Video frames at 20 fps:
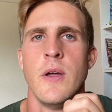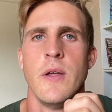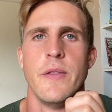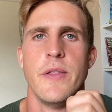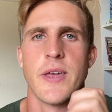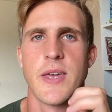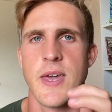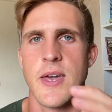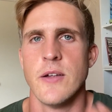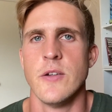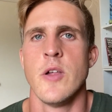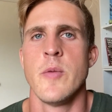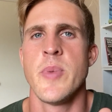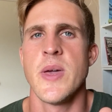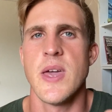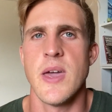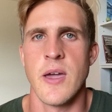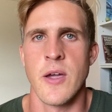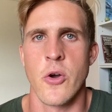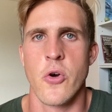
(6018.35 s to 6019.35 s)
the killer bee
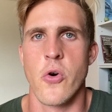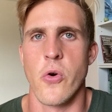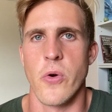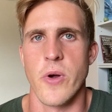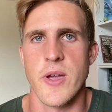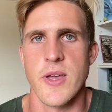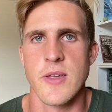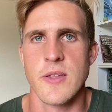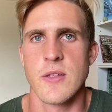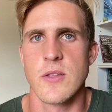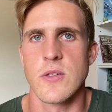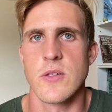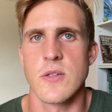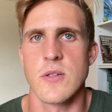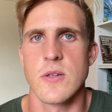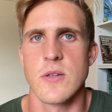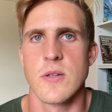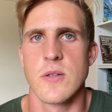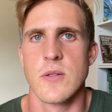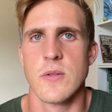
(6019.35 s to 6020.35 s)

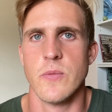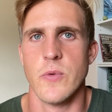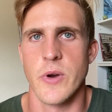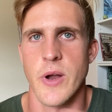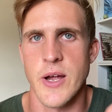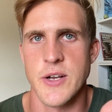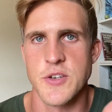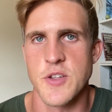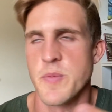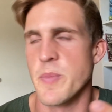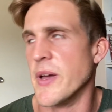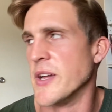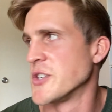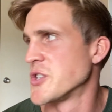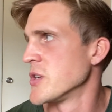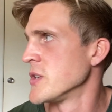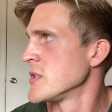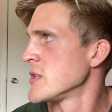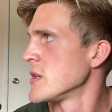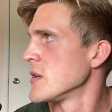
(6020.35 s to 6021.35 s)
inquiries, what I just
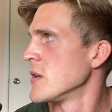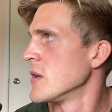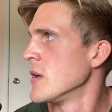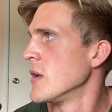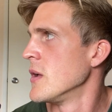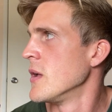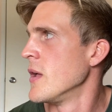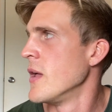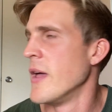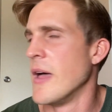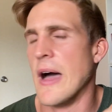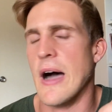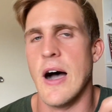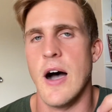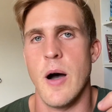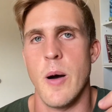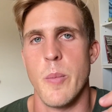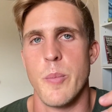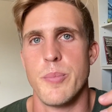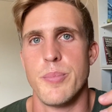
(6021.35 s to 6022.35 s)
mentioned,
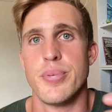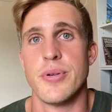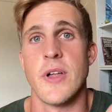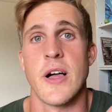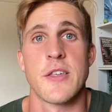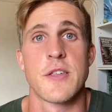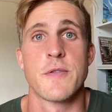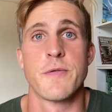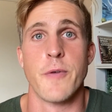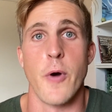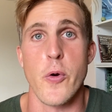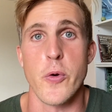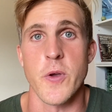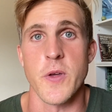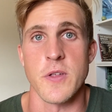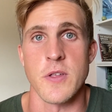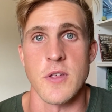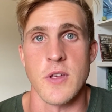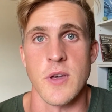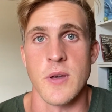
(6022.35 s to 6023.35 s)
plus
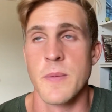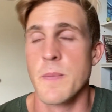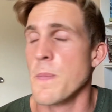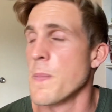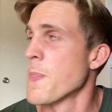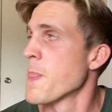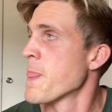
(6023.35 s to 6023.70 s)
focusing,